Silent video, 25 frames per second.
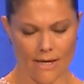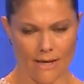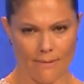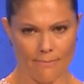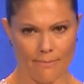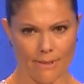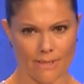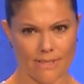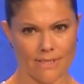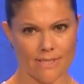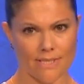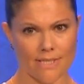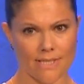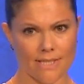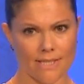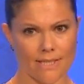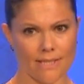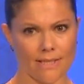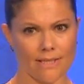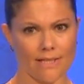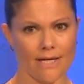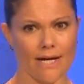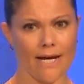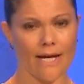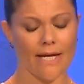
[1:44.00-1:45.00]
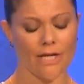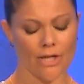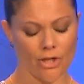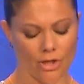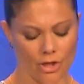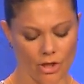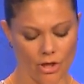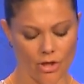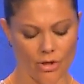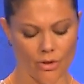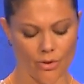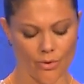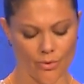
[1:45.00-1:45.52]
But still, I
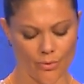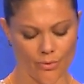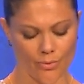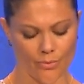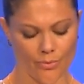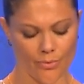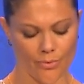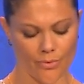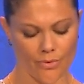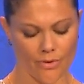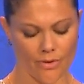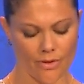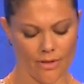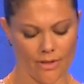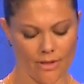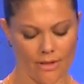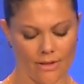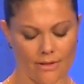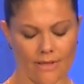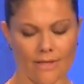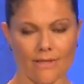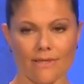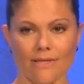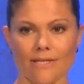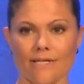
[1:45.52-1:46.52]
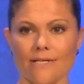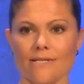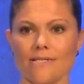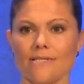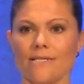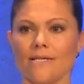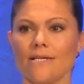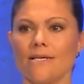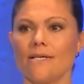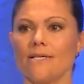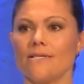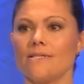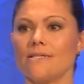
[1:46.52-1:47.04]
know that this
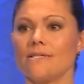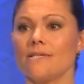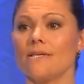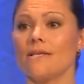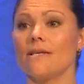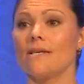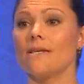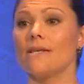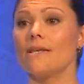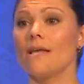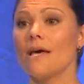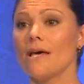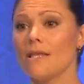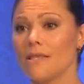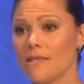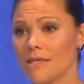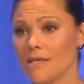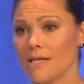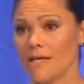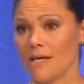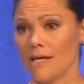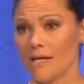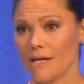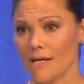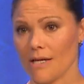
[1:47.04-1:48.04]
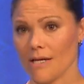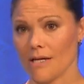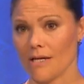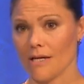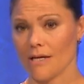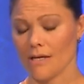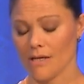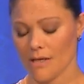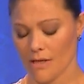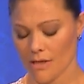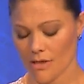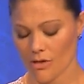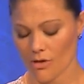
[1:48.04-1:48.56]
is nothing
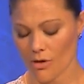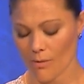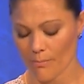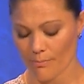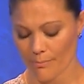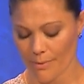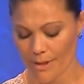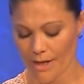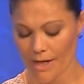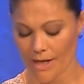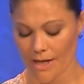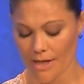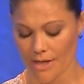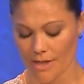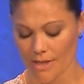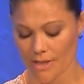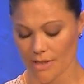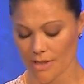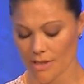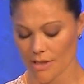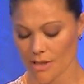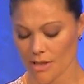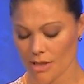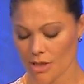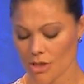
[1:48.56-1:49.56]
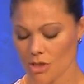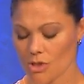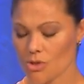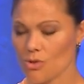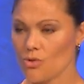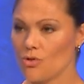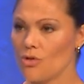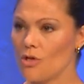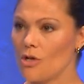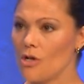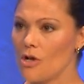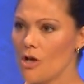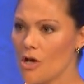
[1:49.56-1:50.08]
compared to
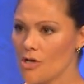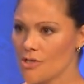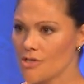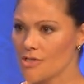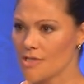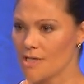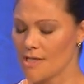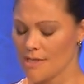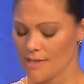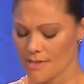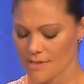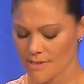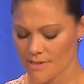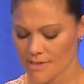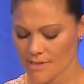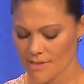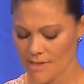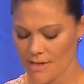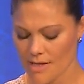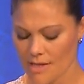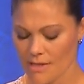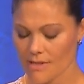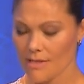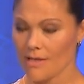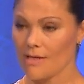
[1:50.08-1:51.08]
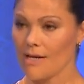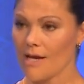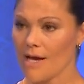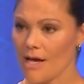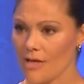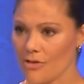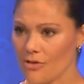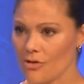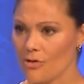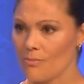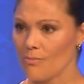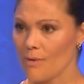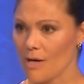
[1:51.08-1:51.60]
the losses that
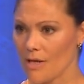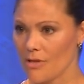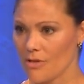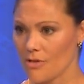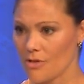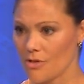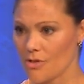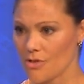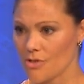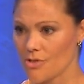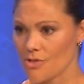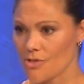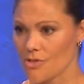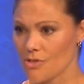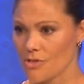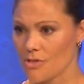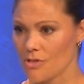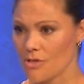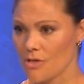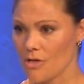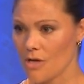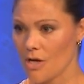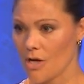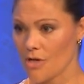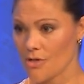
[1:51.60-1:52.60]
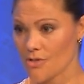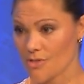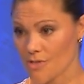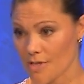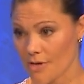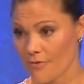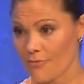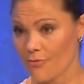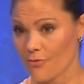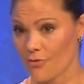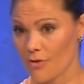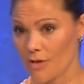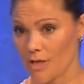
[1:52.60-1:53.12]
other mothers are
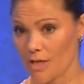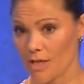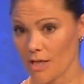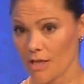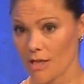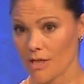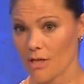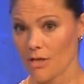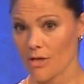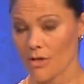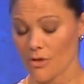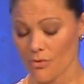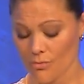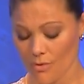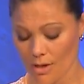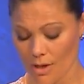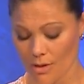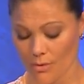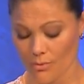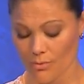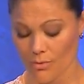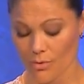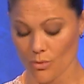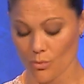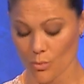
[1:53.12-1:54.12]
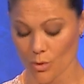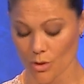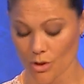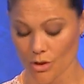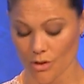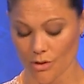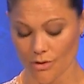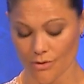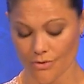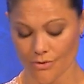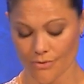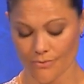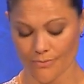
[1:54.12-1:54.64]
suffering around the
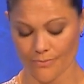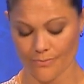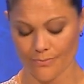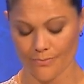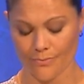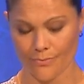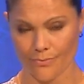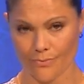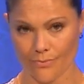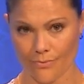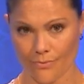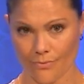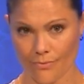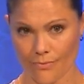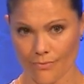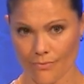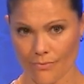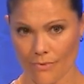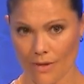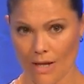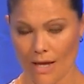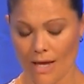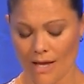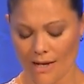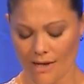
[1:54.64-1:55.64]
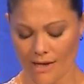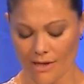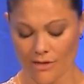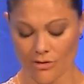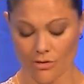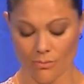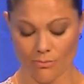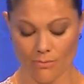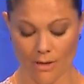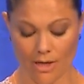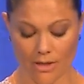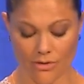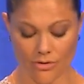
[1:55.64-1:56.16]
world. Like the
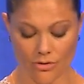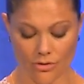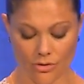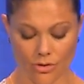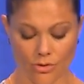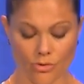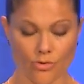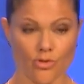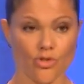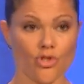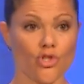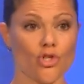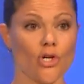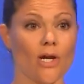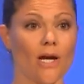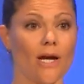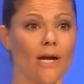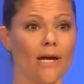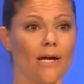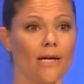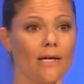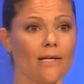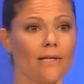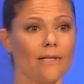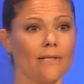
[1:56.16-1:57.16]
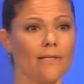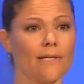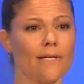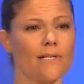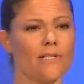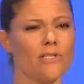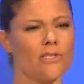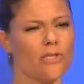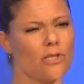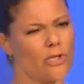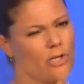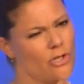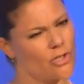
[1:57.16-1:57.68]
mother whose child
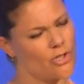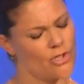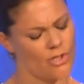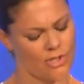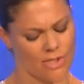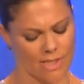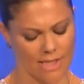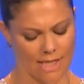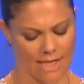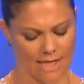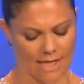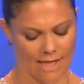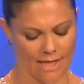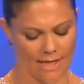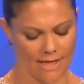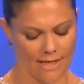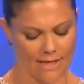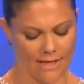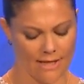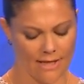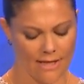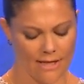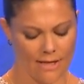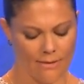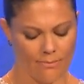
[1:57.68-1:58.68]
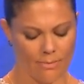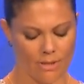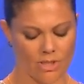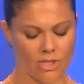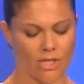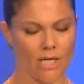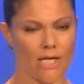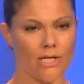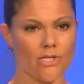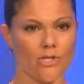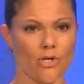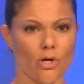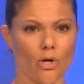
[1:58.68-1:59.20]
is thirsty, but she
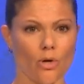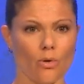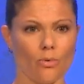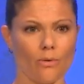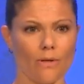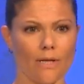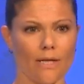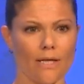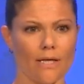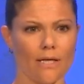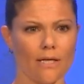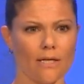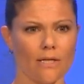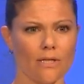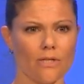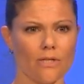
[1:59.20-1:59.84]
has only